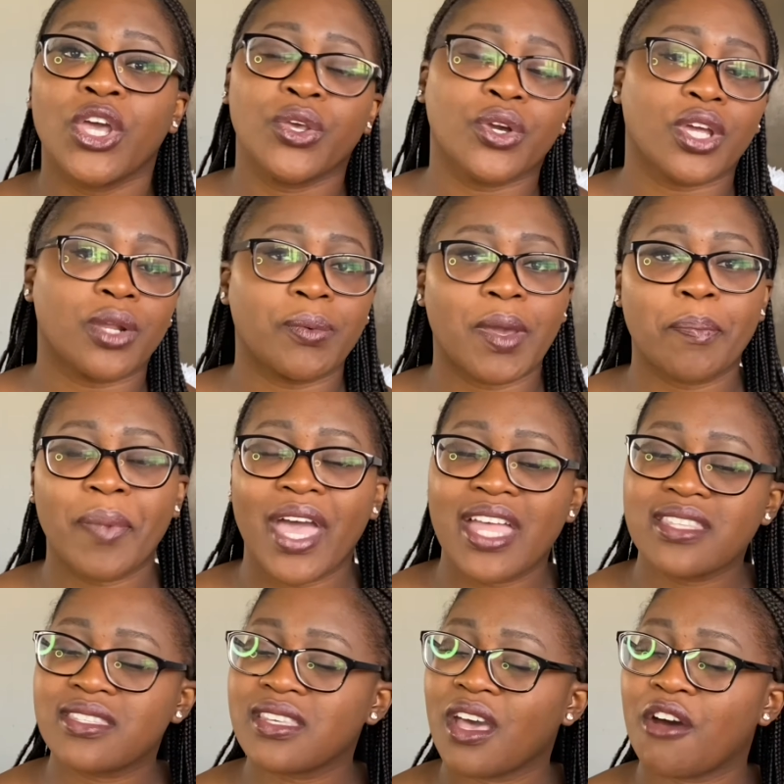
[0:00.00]
You can wear
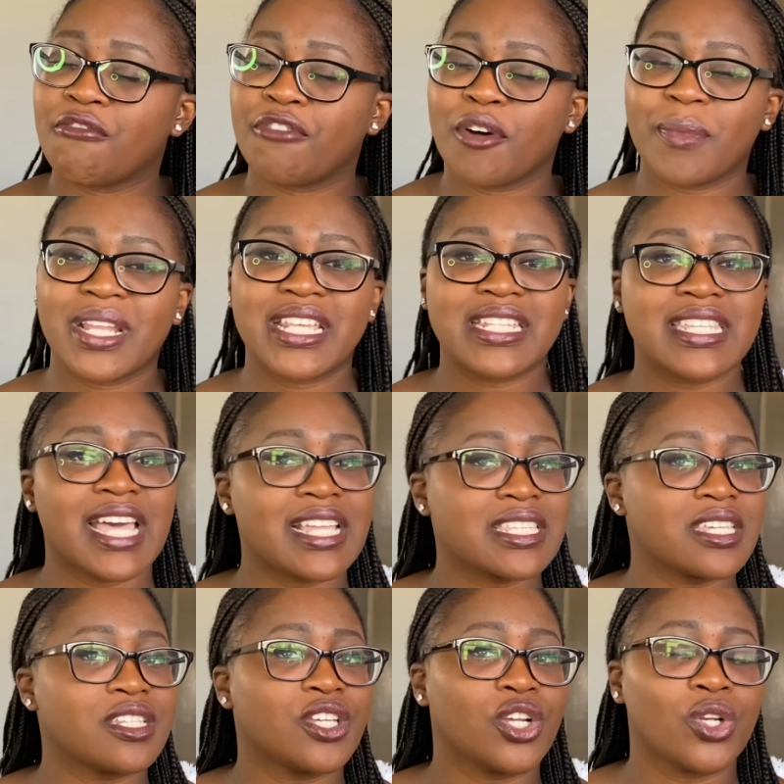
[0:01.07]
pants, formally tucked
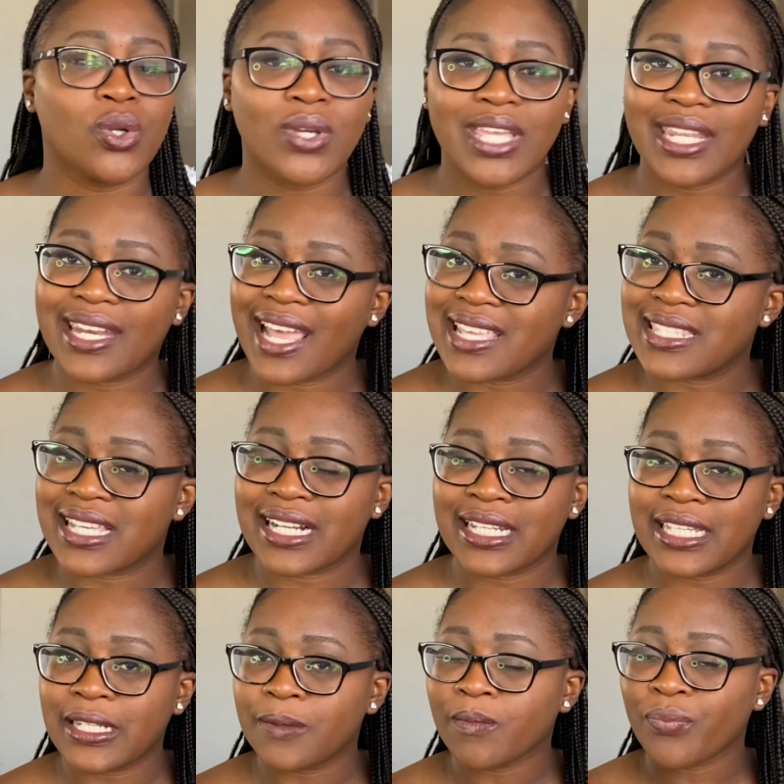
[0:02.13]
in, looking nice and
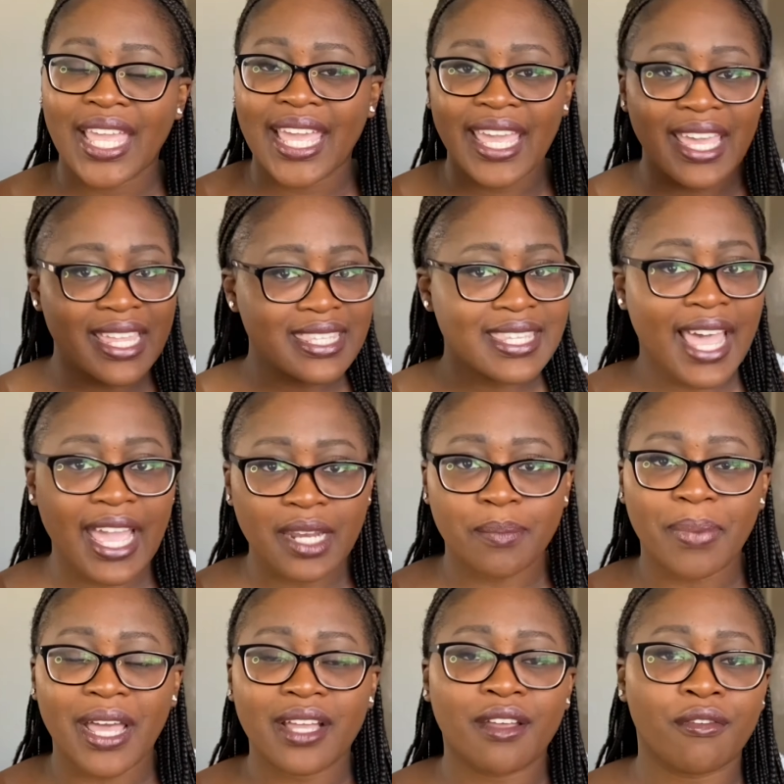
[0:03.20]
clean, hair tied
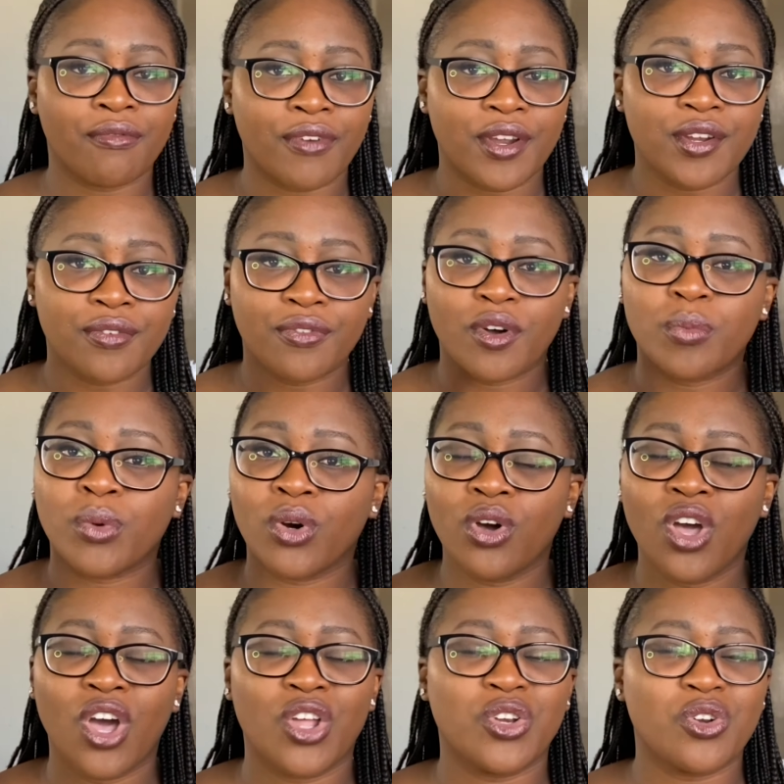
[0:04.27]
back, very formal,
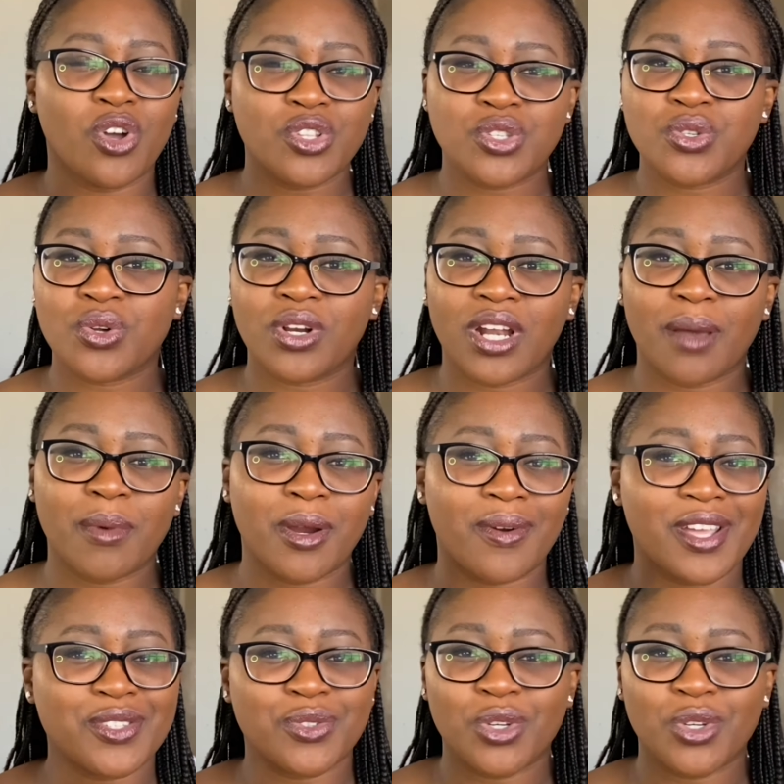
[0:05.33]
not too glamorous.